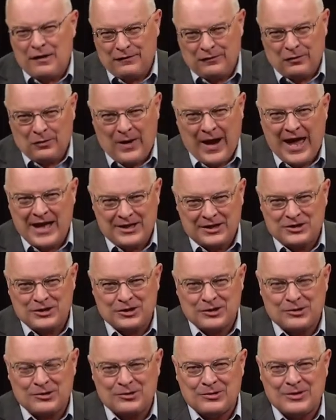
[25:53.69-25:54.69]
of
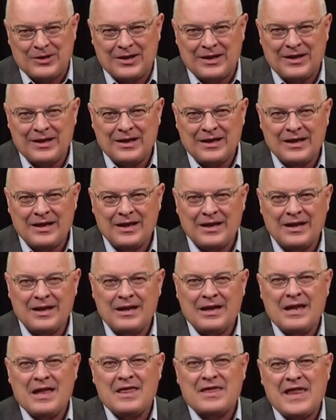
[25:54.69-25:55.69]
gratitude,
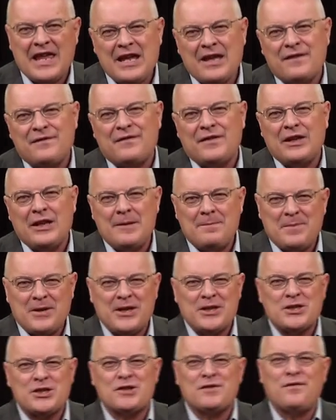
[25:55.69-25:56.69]
Think of
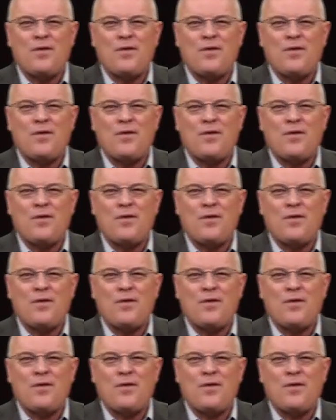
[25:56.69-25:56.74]
Philippians